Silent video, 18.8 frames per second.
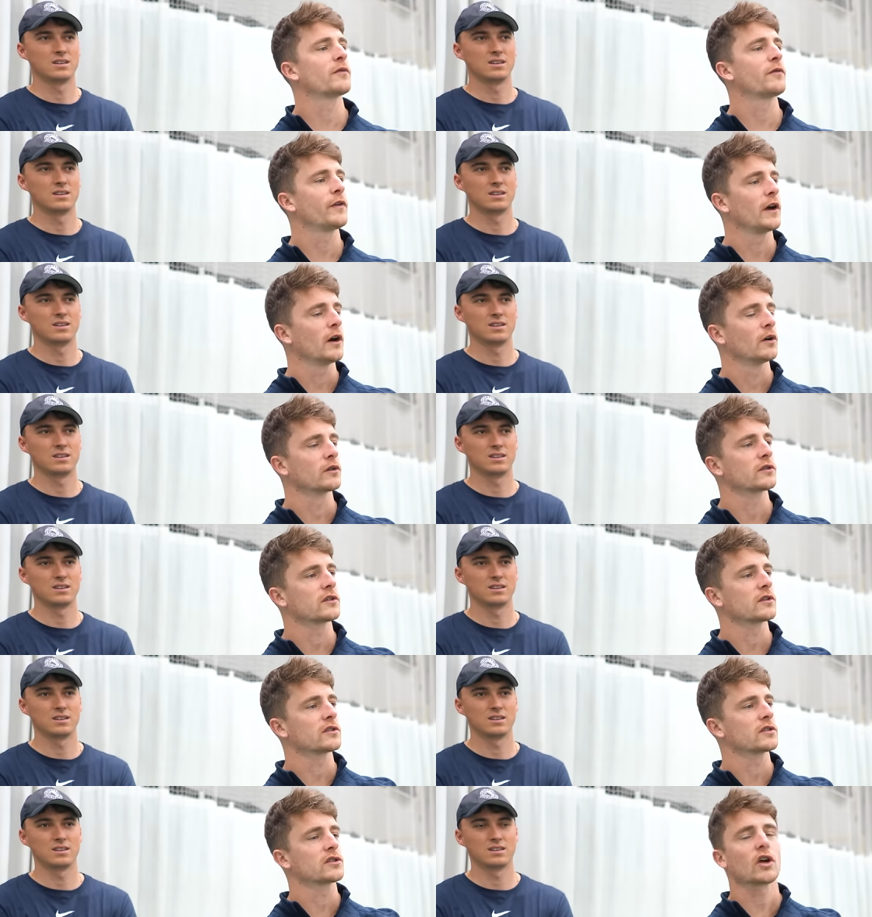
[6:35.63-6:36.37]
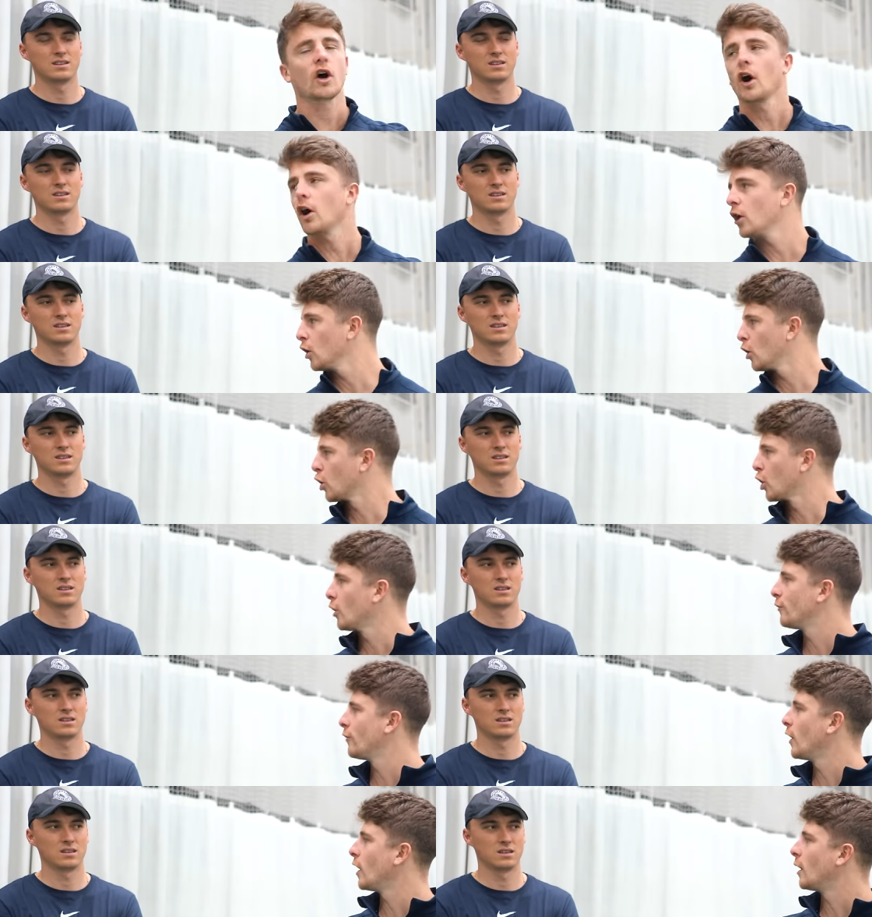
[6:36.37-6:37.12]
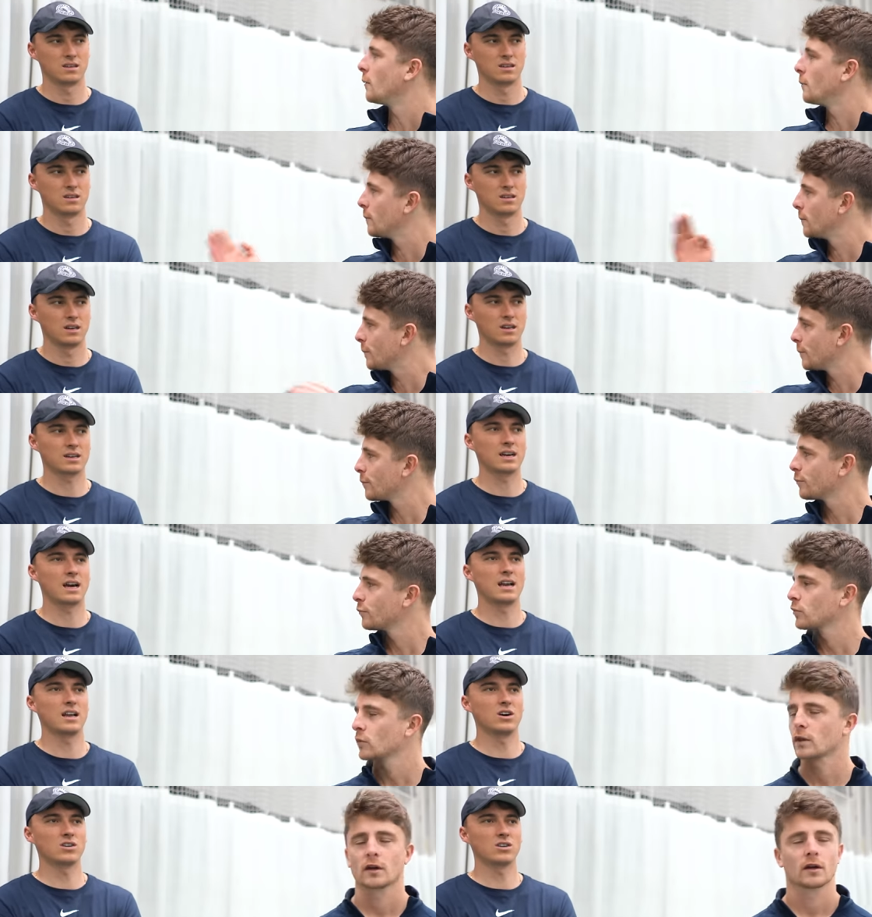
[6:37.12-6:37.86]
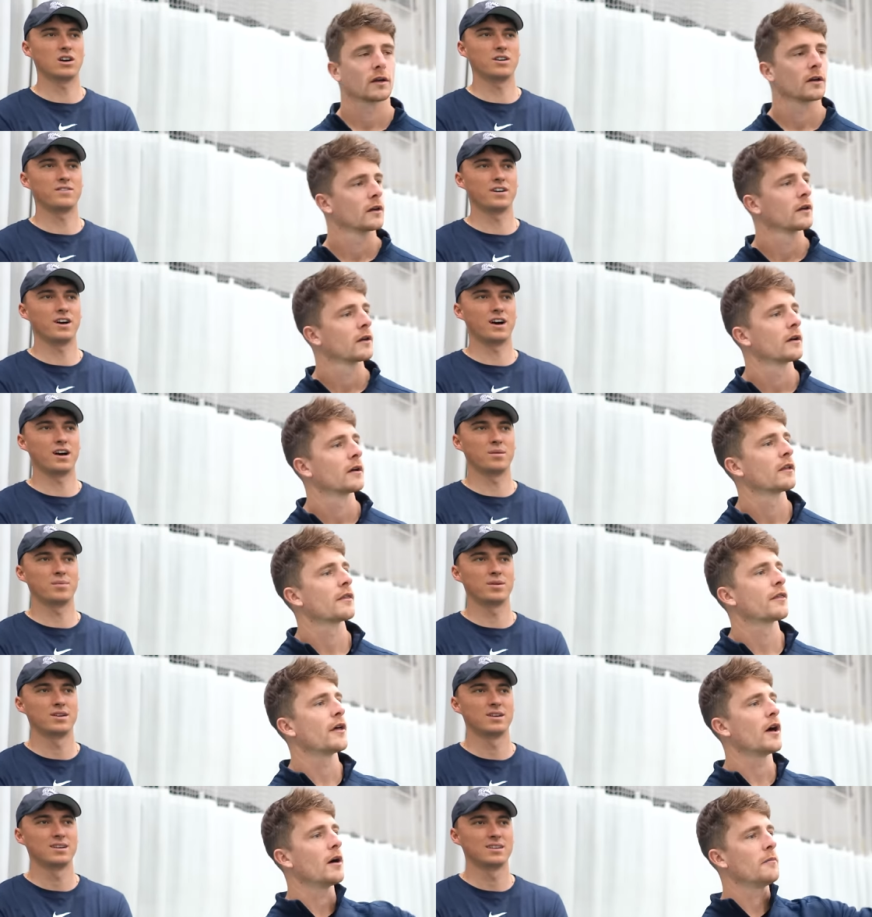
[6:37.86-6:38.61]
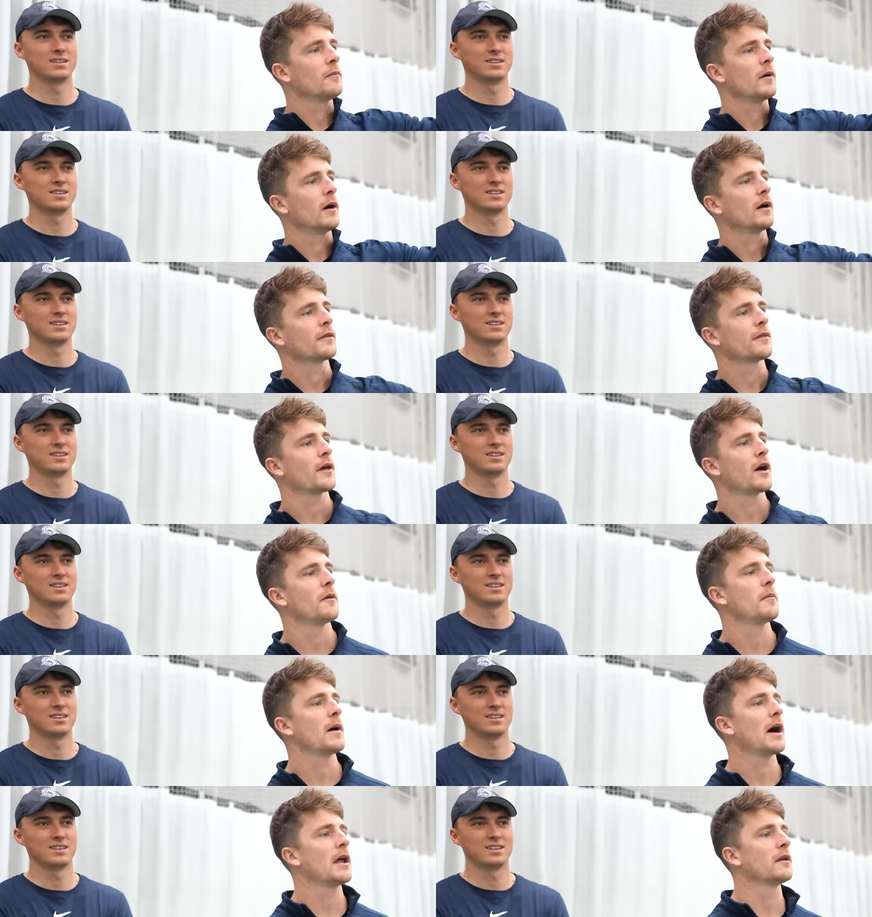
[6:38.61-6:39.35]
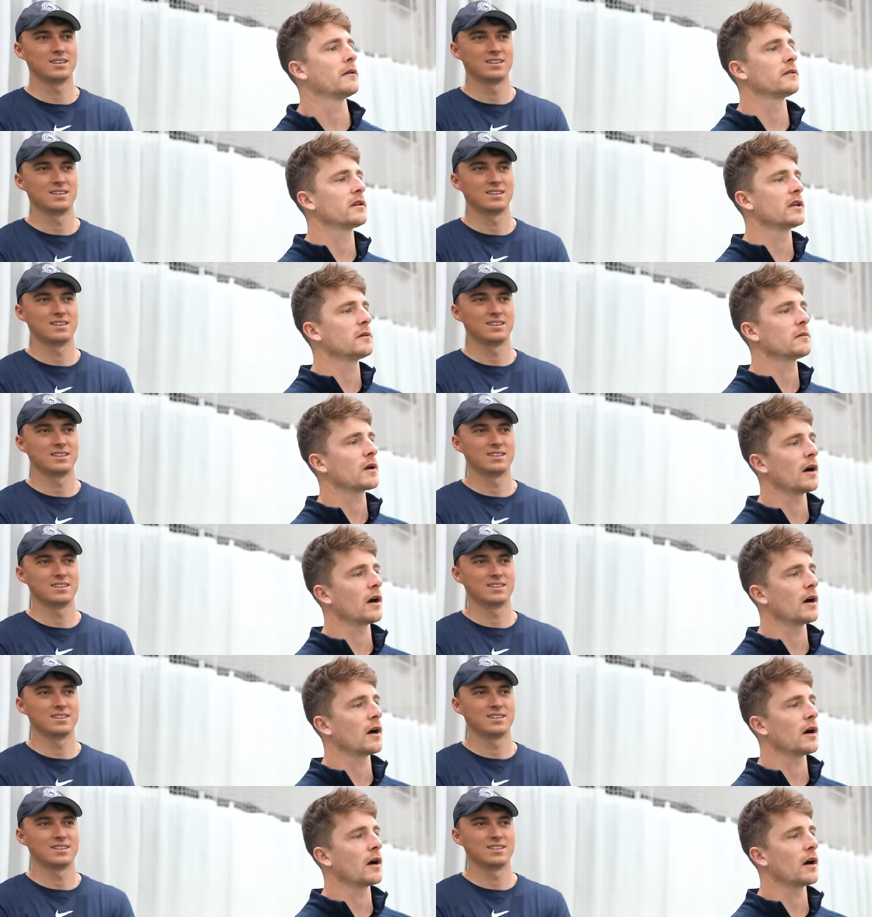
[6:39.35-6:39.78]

Speaker 1: field. Start long off up. Okay, long off up. Third, third man and deep